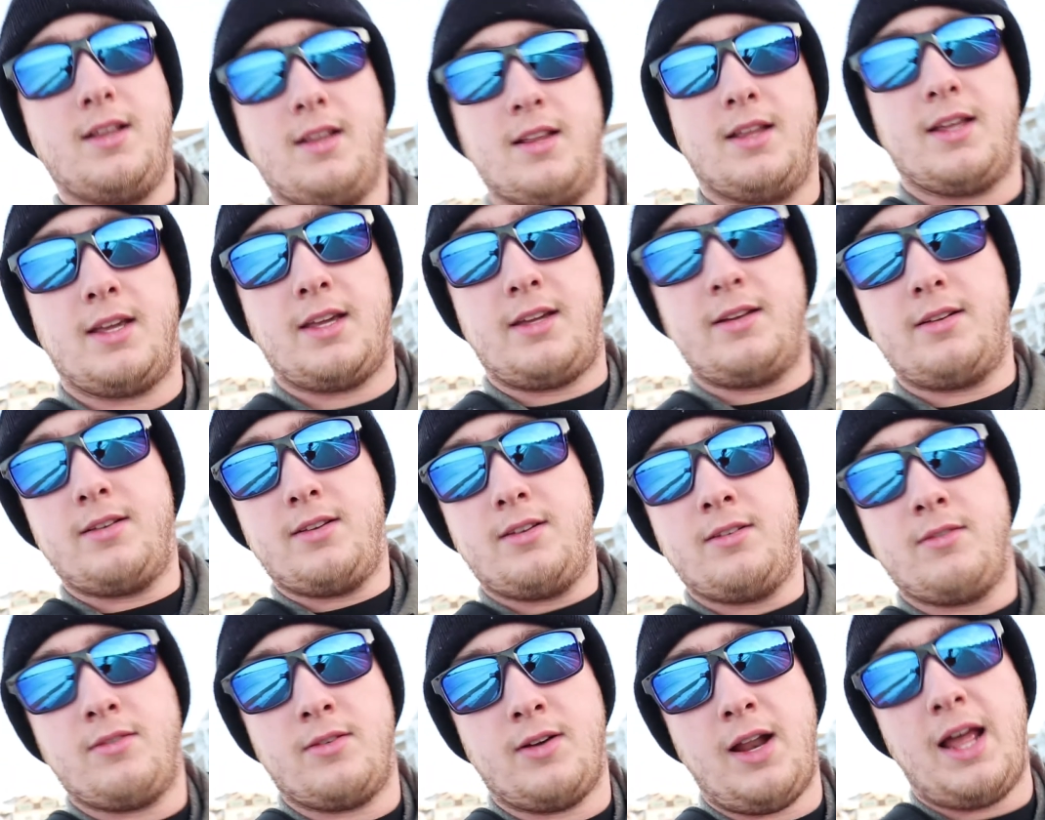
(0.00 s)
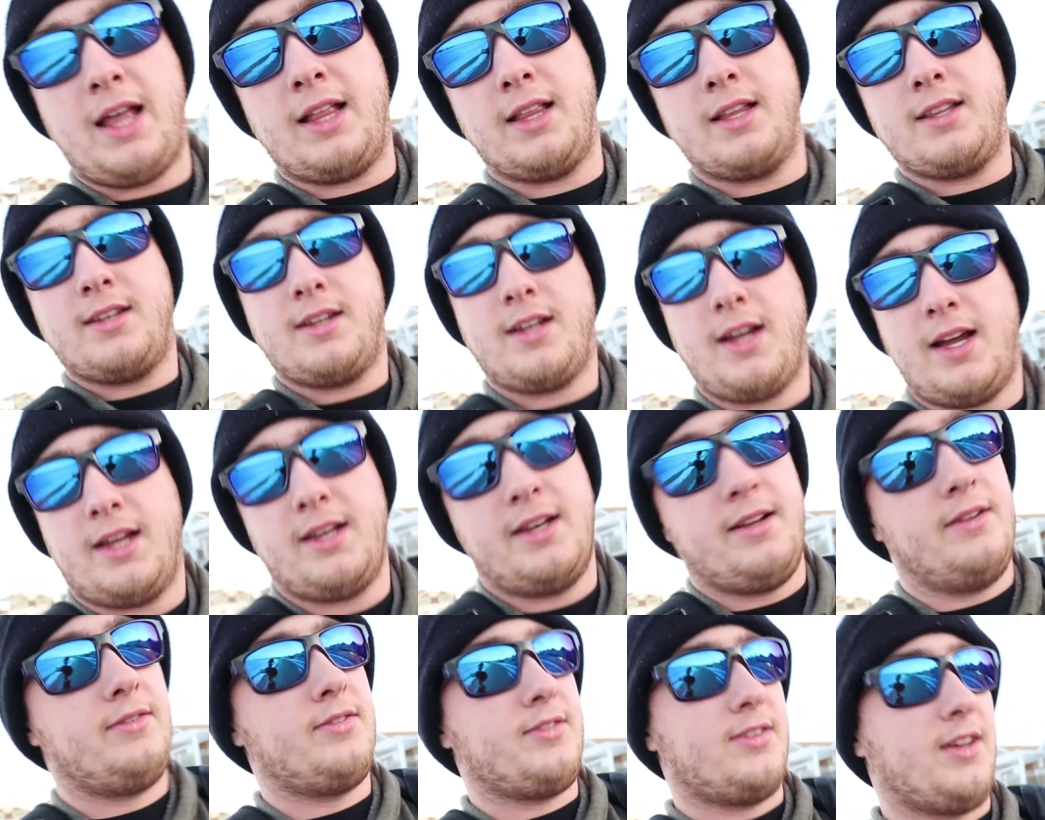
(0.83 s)
like Rhode Island, kind
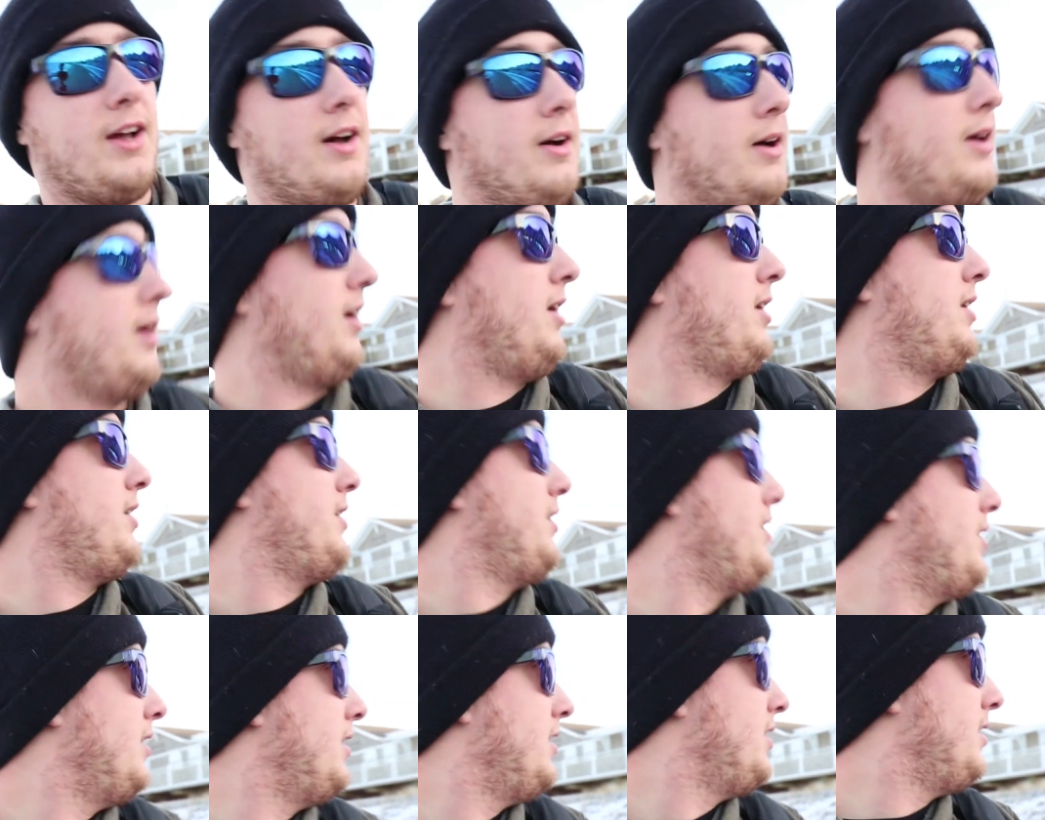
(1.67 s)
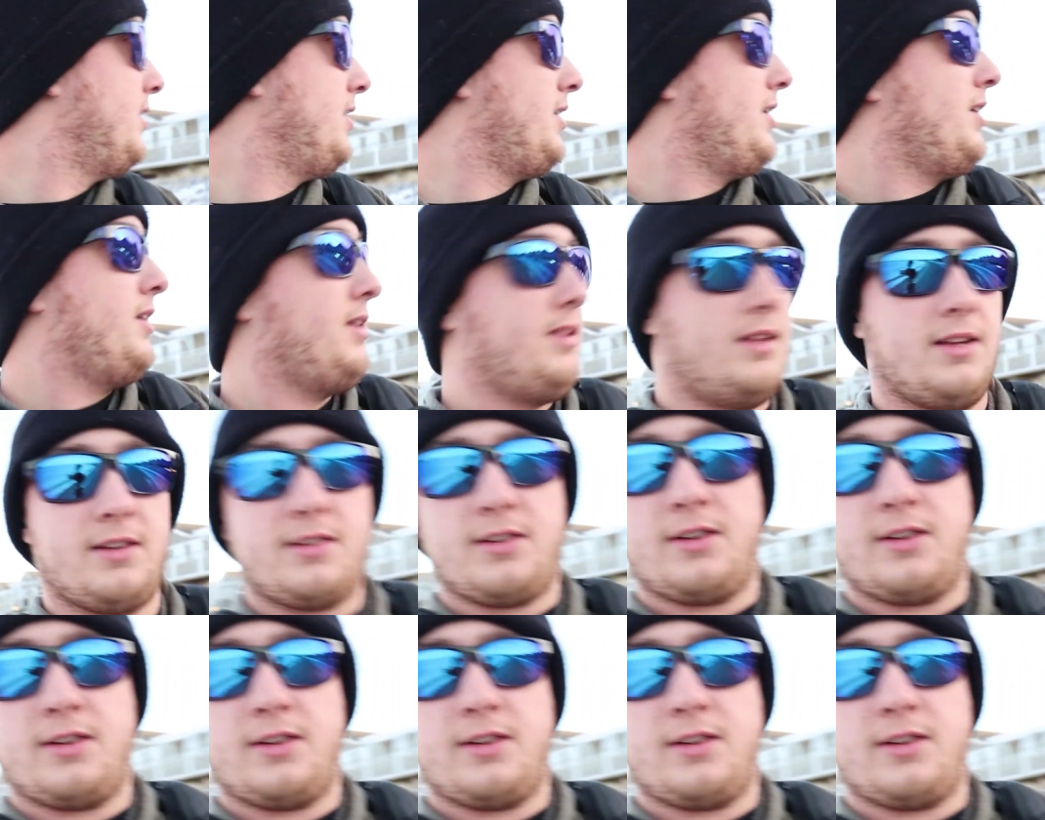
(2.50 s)
of. So these